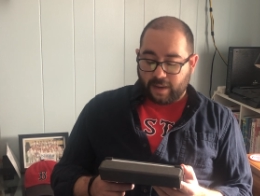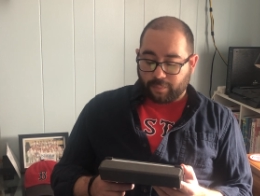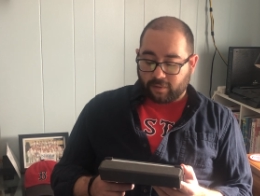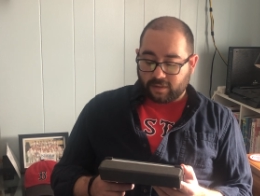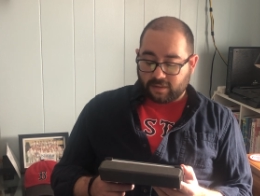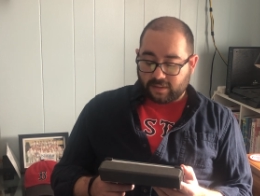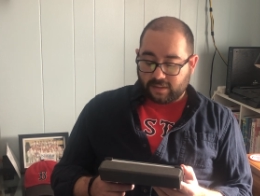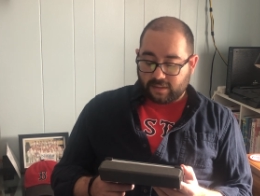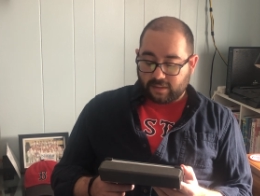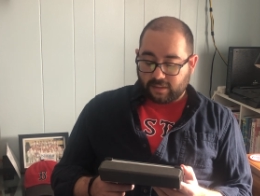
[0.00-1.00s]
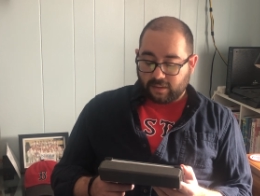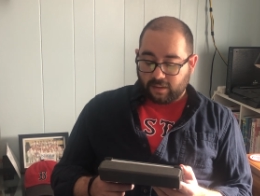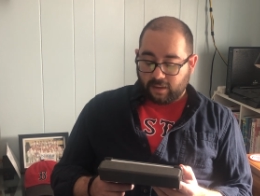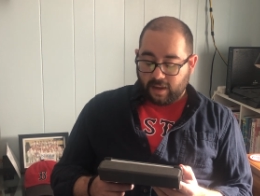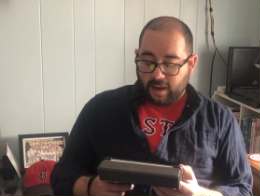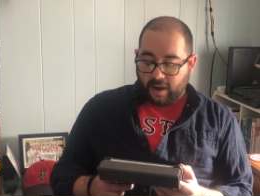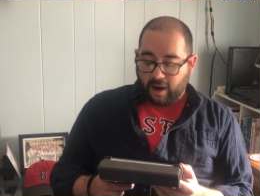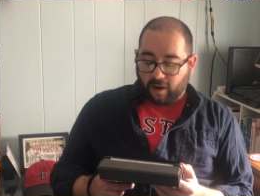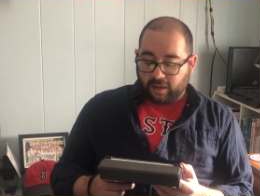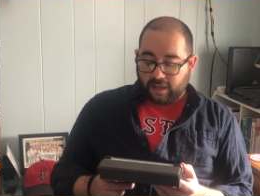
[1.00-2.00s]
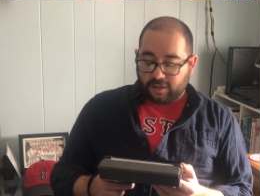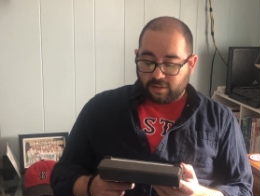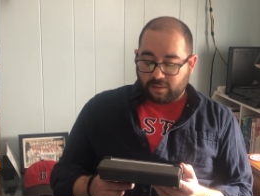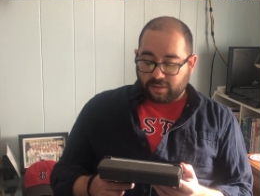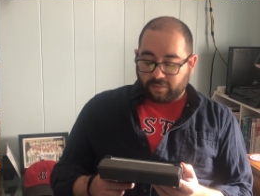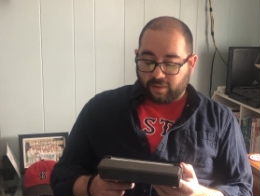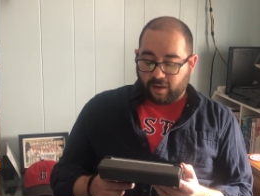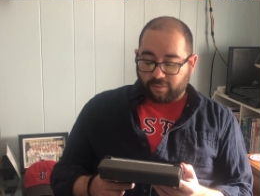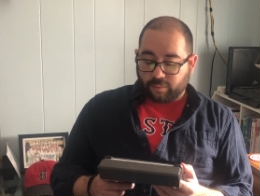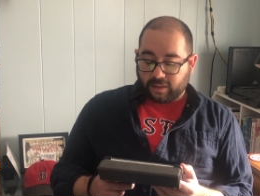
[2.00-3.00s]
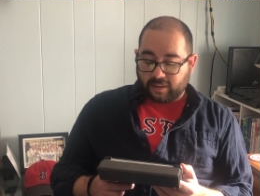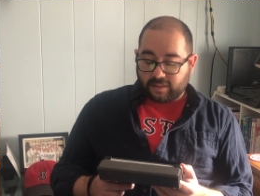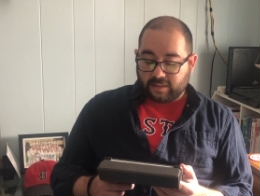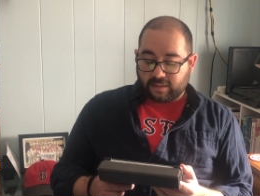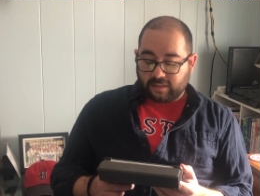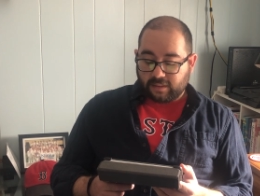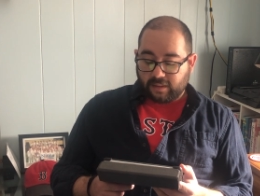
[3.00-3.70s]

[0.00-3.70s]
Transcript: apparitions. Our issues evolve with us